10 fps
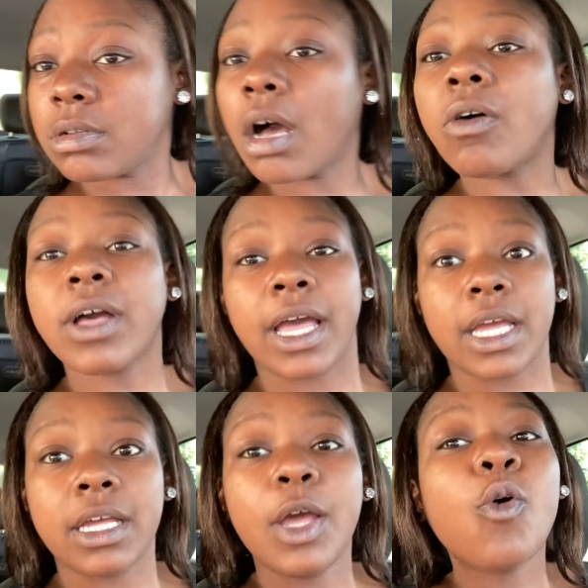Okay.
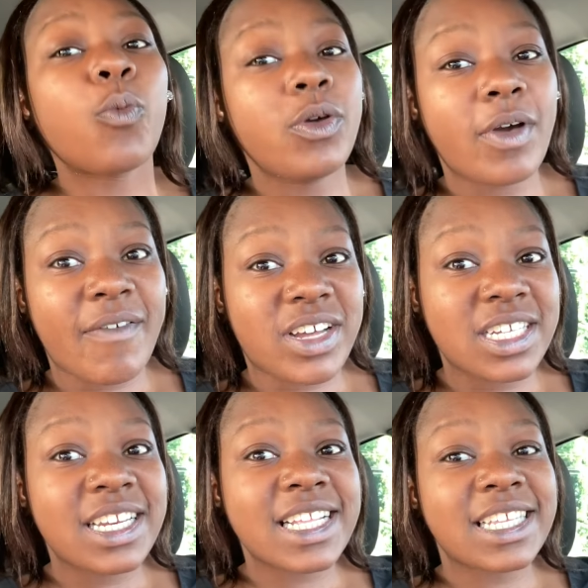We're gonna have a
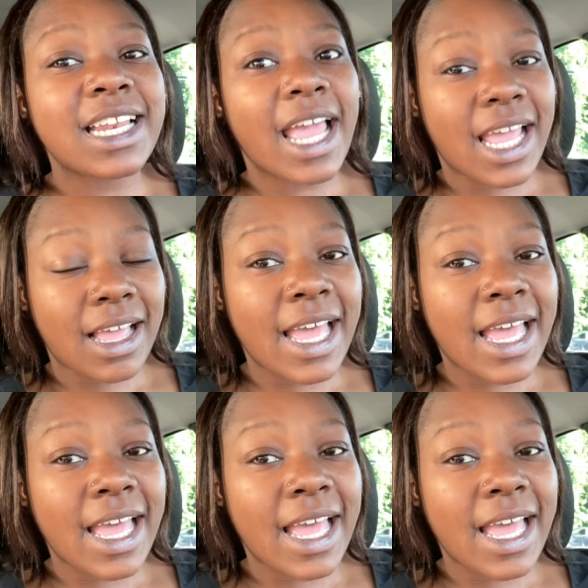good day today